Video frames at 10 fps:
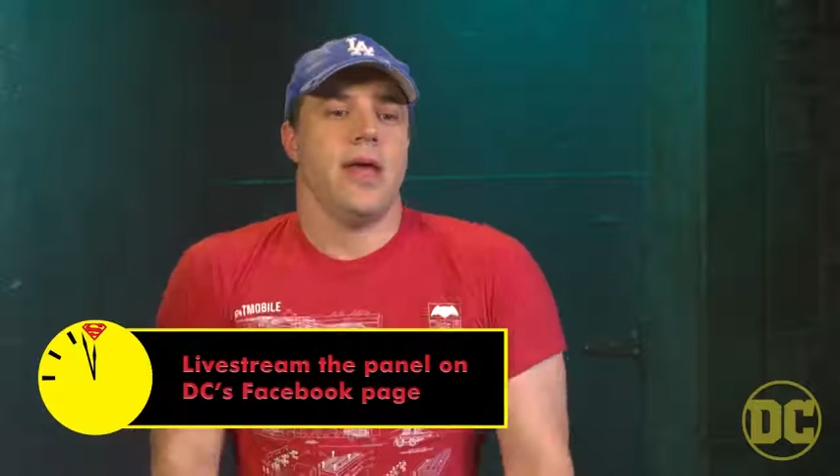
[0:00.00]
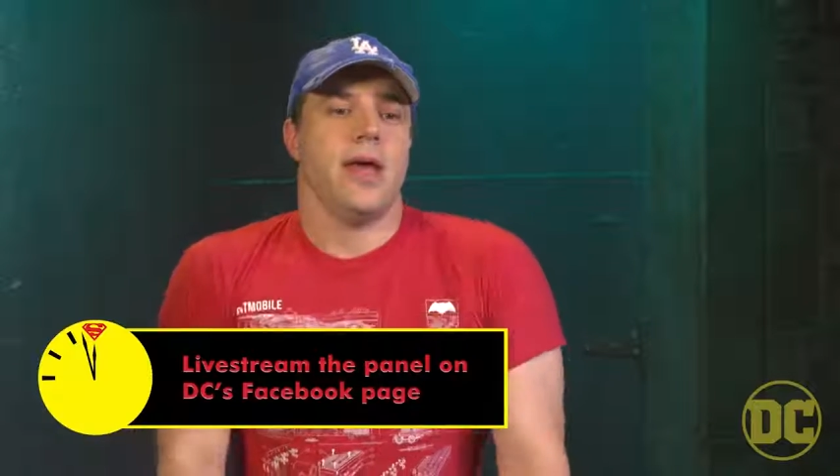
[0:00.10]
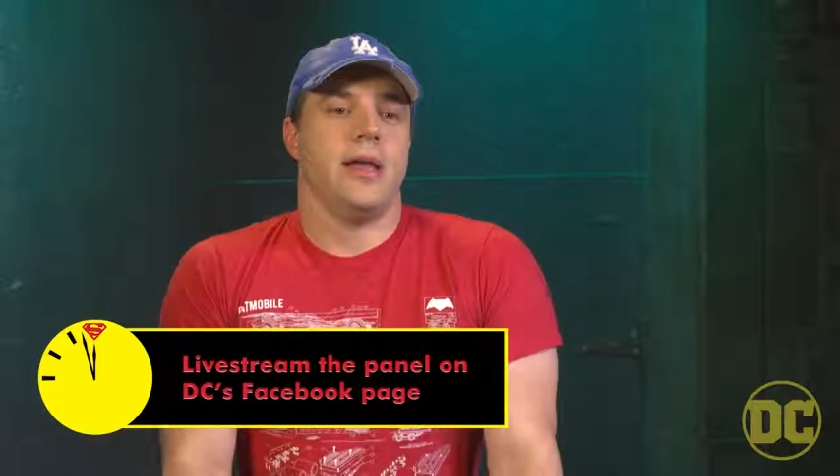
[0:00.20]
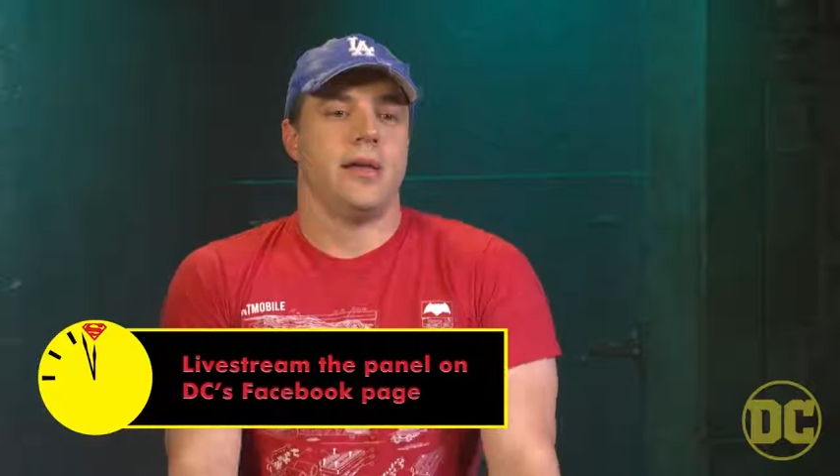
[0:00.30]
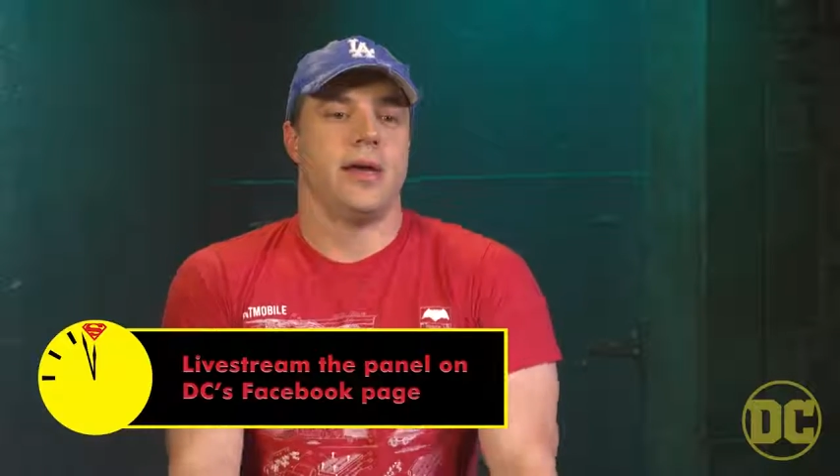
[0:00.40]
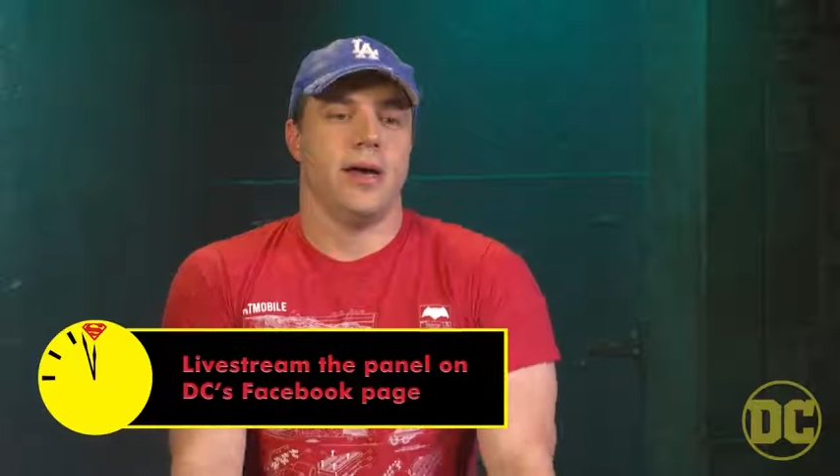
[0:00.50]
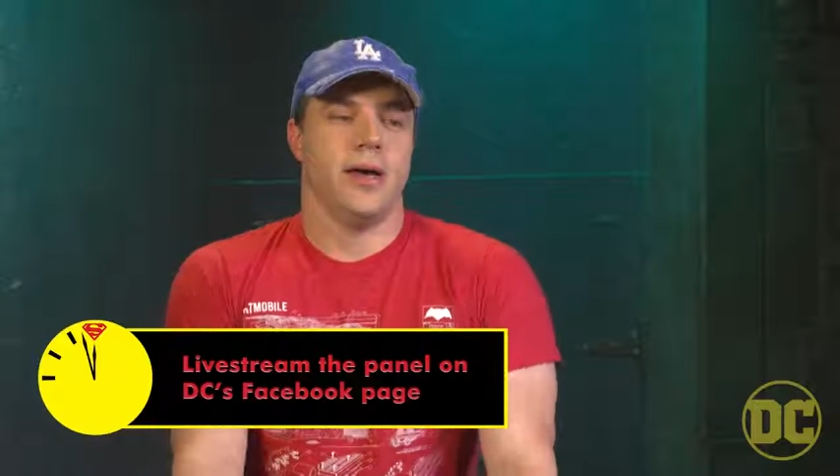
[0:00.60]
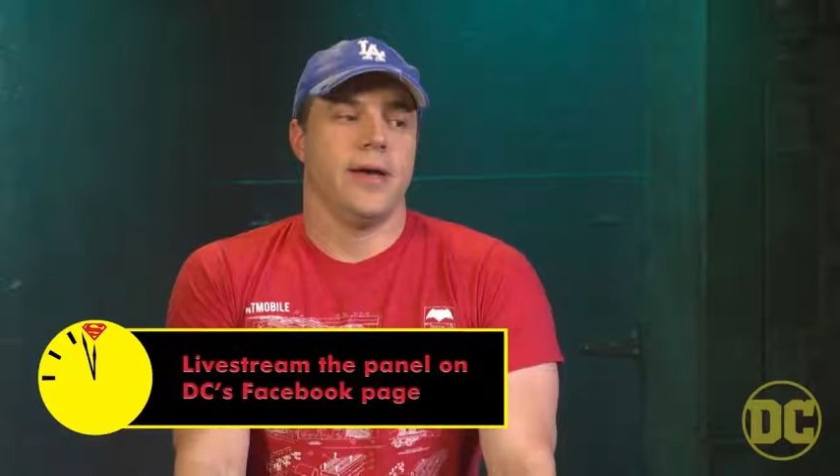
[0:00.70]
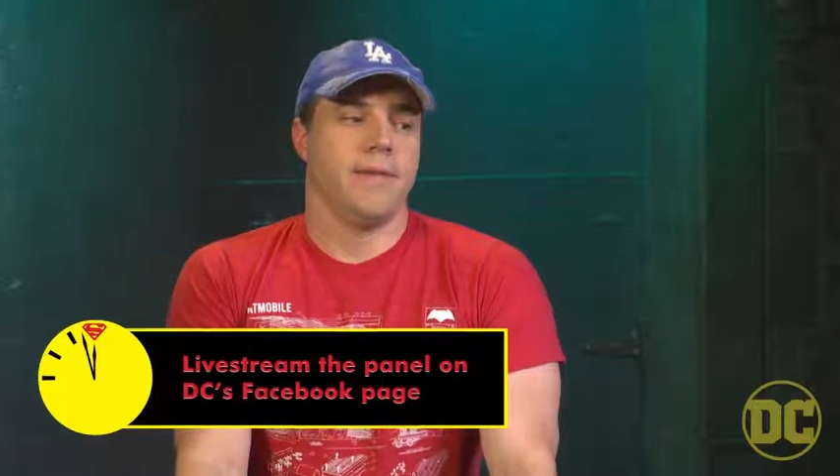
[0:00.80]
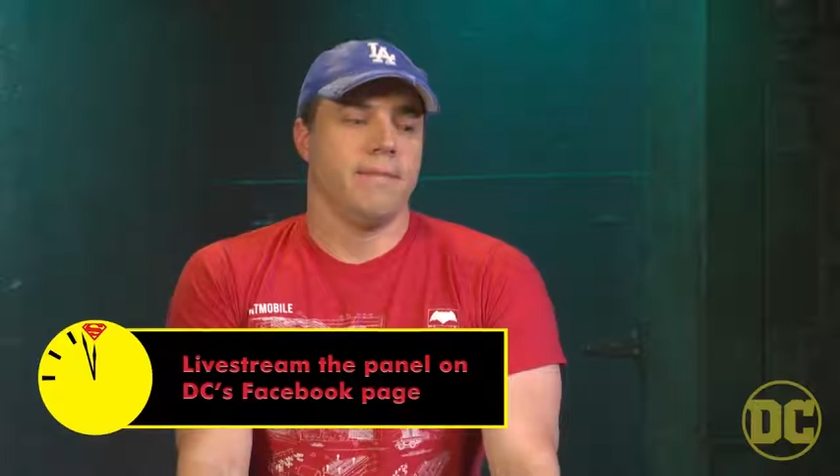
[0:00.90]
And
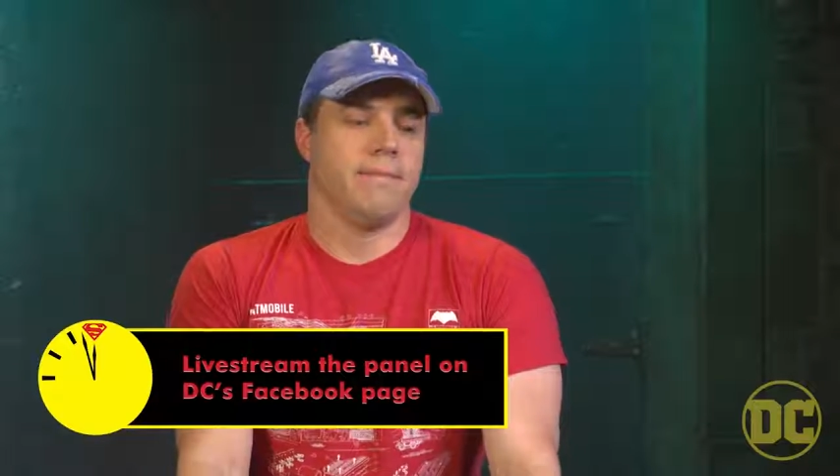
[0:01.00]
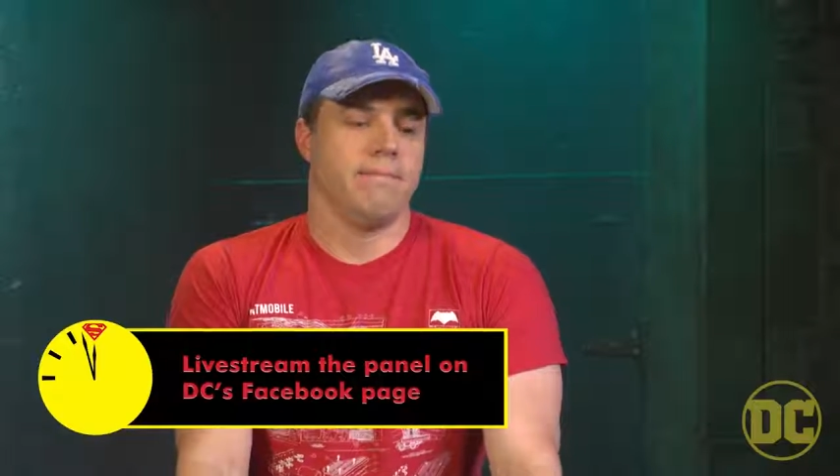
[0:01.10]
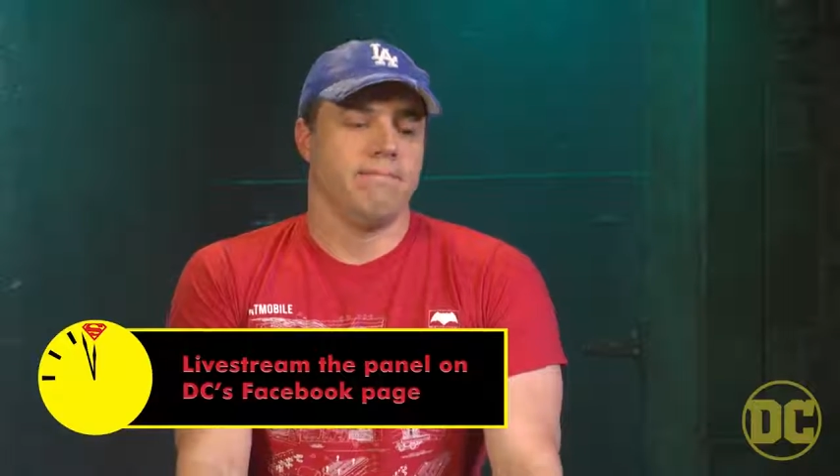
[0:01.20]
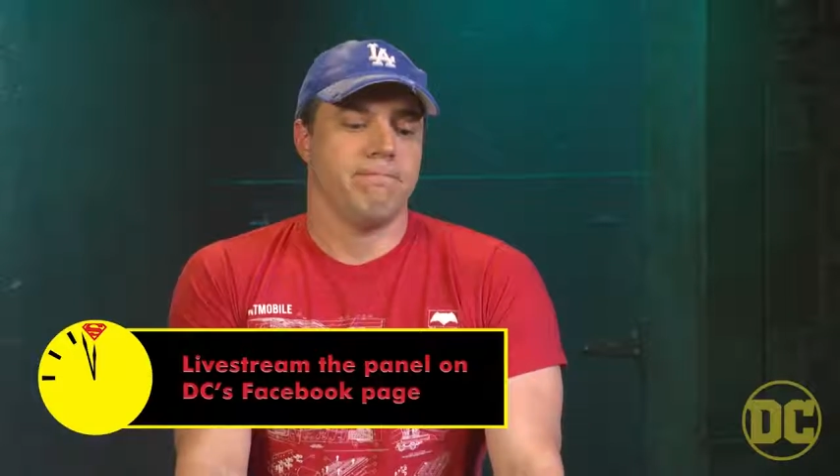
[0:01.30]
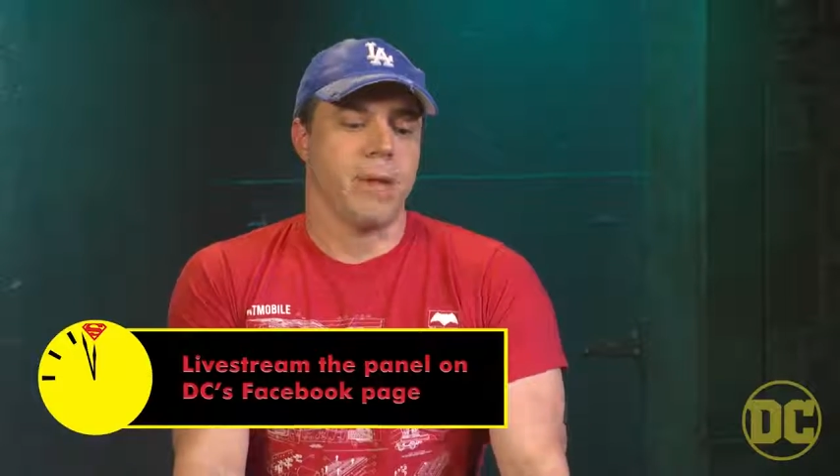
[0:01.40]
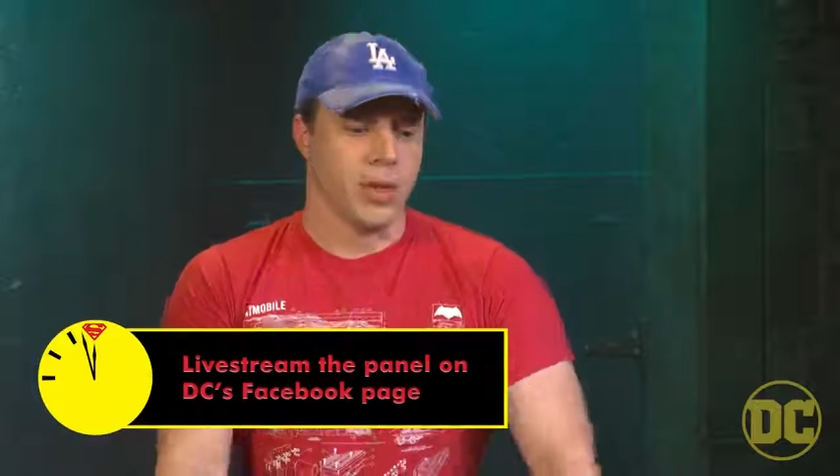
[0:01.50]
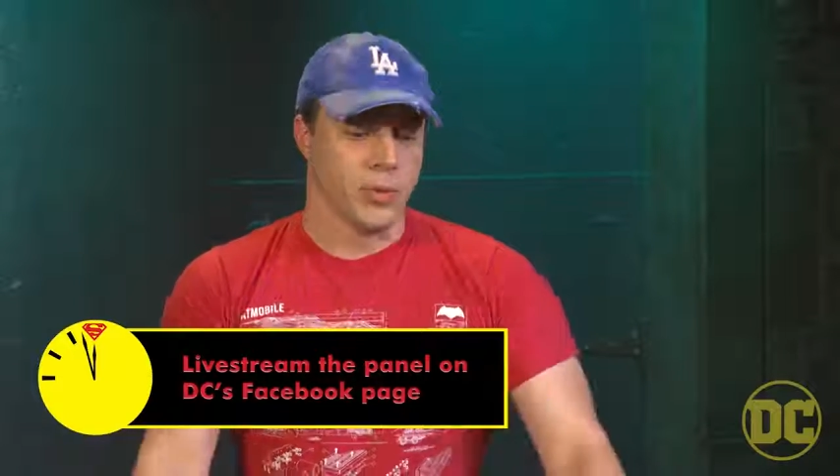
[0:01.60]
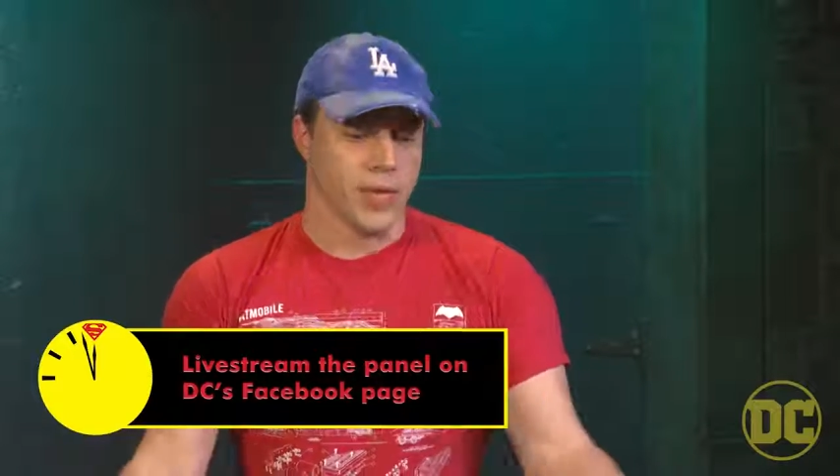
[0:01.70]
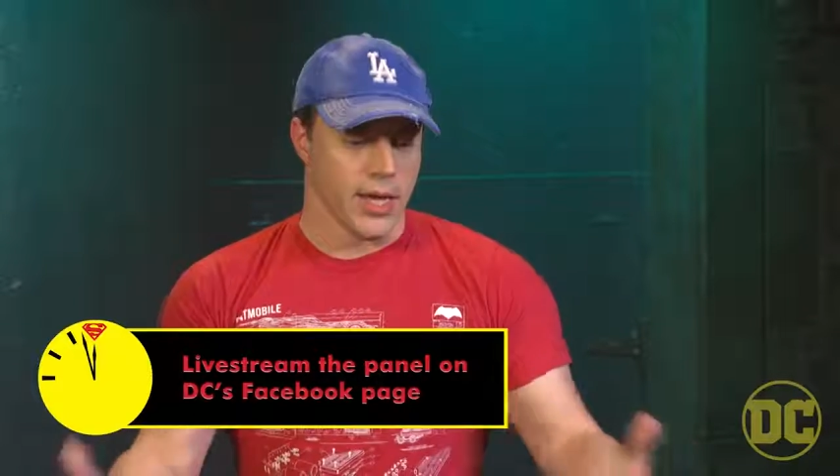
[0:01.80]
anyone